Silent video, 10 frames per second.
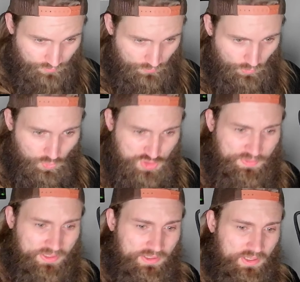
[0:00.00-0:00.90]
which
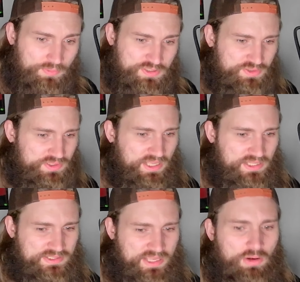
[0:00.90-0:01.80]
been uh, was
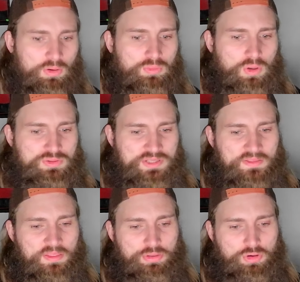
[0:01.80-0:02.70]
against Karol Rosa in
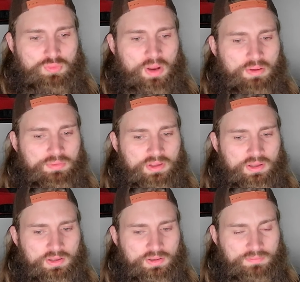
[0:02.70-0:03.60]
the third round
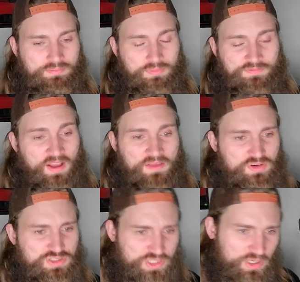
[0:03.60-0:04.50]
uh, five
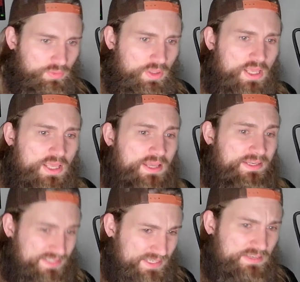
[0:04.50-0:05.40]
years ago.
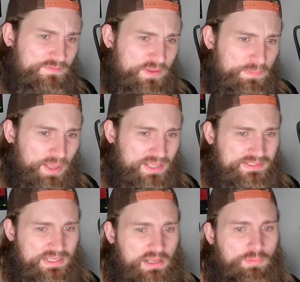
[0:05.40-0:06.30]
Did defeat
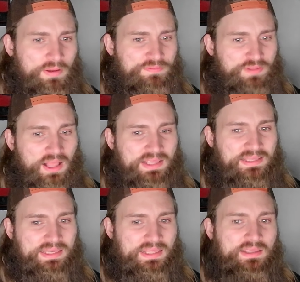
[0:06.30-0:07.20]
Pascal by flying
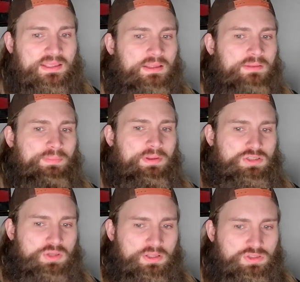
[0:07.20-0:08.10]
knee uh,
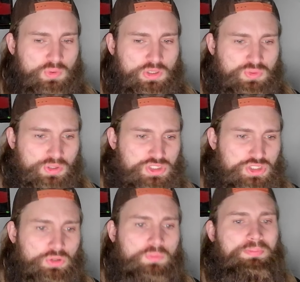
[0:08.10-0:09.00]
in
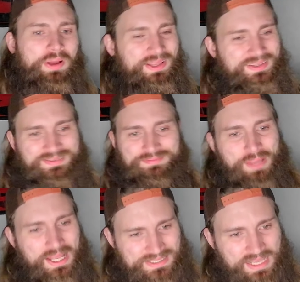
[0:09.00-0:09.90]
2022, but
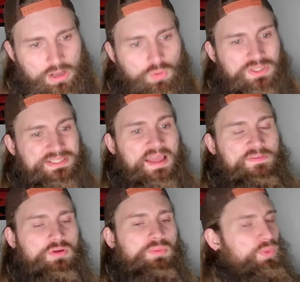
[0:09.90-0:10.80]
Pascal was
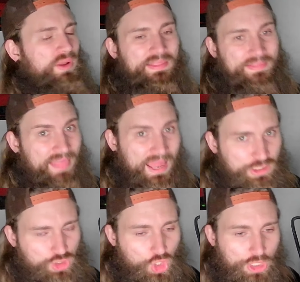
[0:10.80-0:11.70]
never really
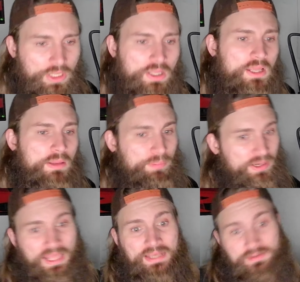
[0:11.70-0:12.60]
that good. But
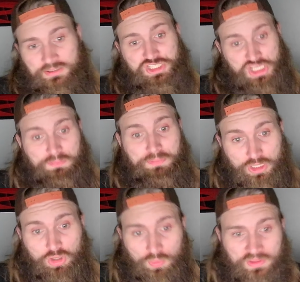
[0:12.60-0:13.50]
again, did beat
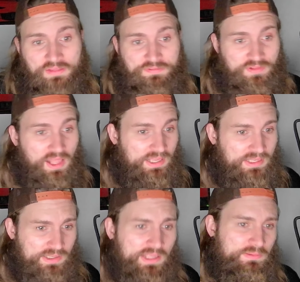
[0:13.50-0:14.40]
her with a
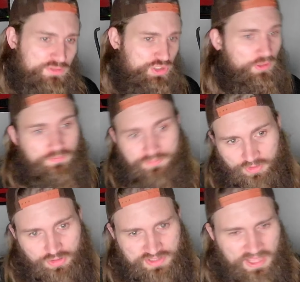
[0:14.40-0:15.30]
flying knee. So
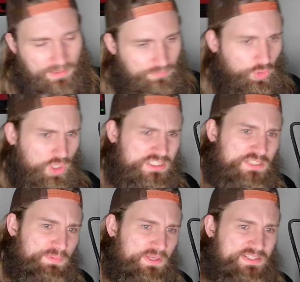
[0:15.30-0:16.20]
there's that. Lost a
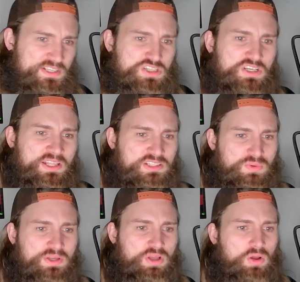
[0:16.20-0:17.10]
split decision against
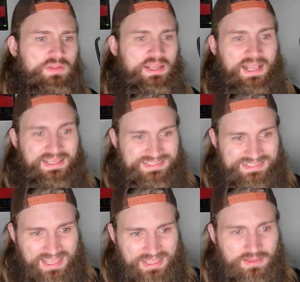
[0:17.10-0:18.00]
Rendon, like I
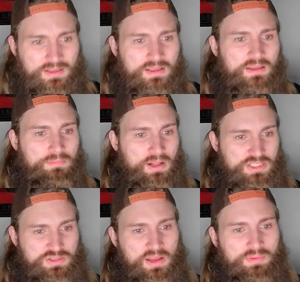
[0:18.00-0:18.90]
said.
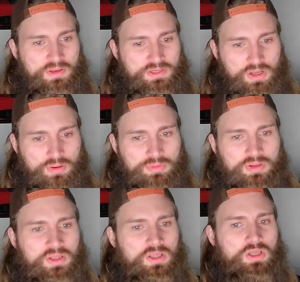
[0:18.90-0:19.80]
Montserrat Rendon,
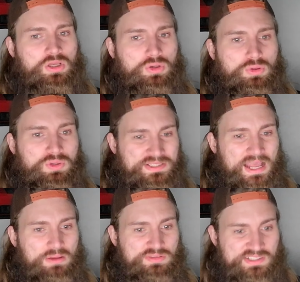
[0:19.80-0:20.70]
who is
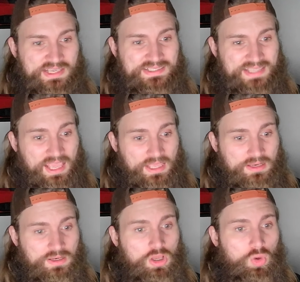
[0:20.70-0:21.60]
now six
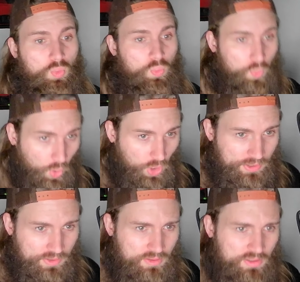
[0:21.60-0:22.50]
and
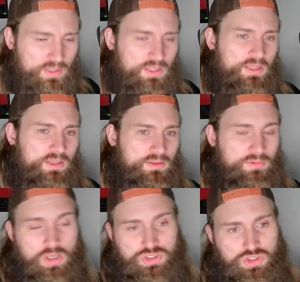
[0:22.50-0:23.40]
one.
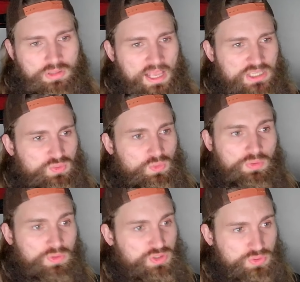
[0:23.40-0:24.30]
Lost her last one,
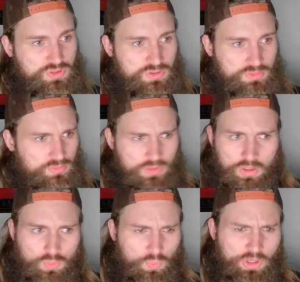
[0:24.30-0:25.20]
which was
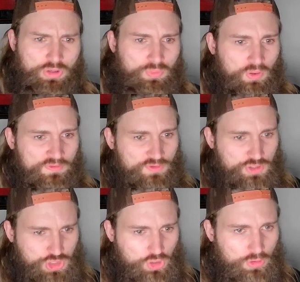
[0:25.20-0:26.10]
a weird one for
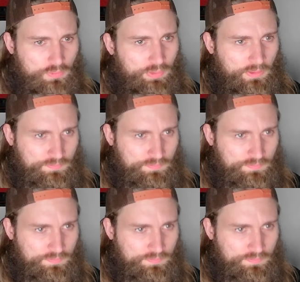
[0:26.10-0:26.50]
sure. But